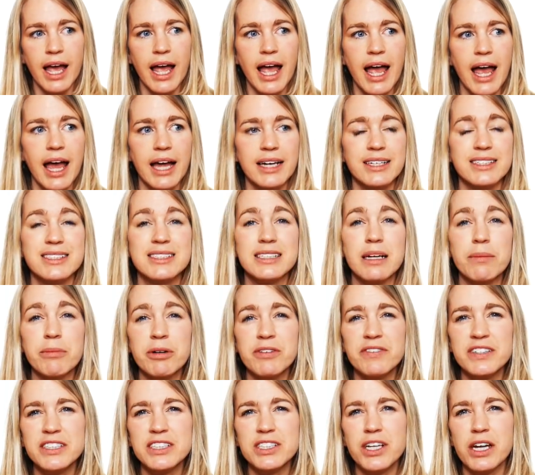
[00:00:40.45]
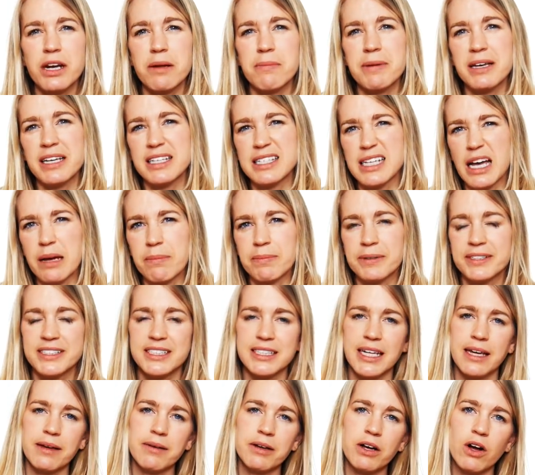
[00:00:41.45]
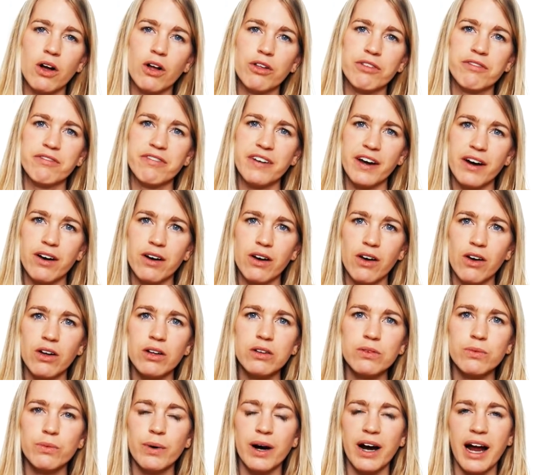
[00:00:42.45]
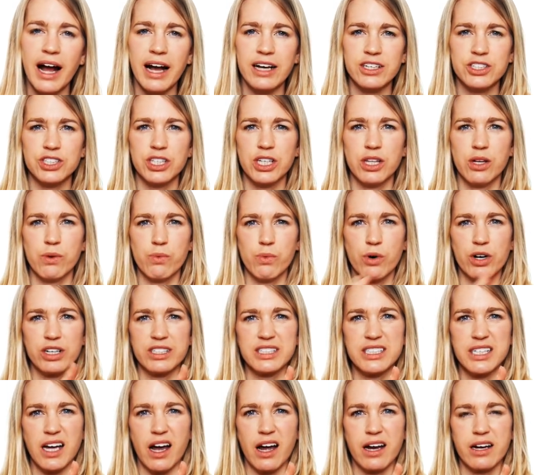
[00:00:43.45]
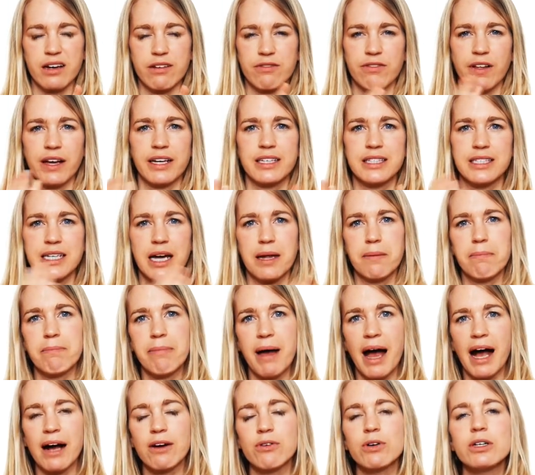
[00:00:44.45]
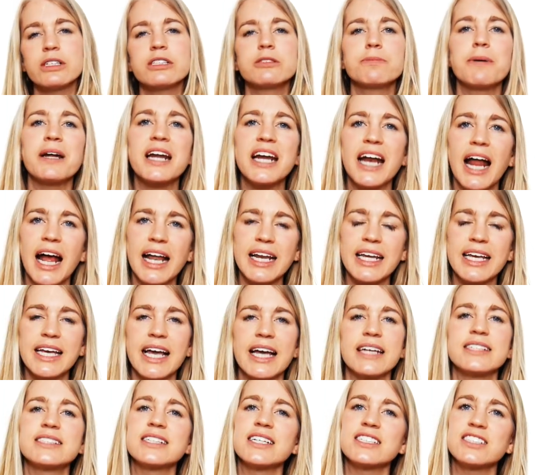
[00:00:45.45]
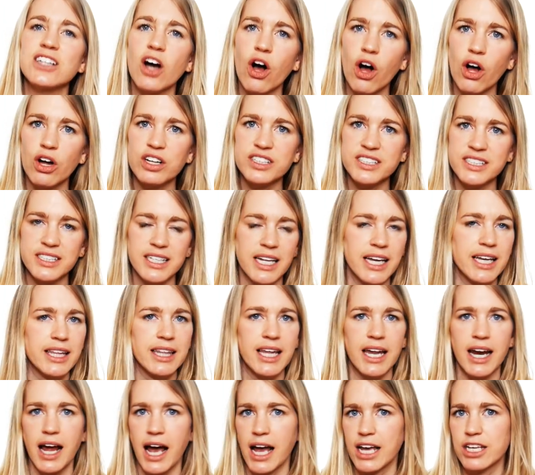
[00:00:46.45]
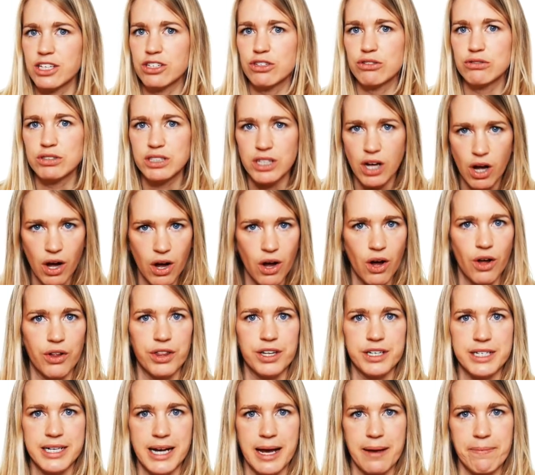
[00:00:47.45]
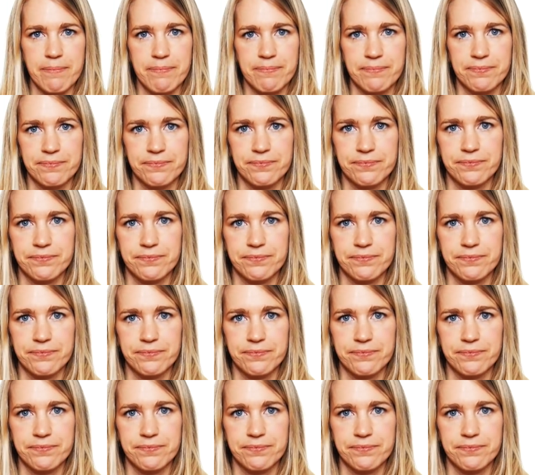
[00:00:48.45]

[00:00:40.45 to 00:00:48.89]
And some of it's gonna be a type of slang called verlan, where actually the word's kind of like done backwards. But in any case, it's all slang that I use all the time.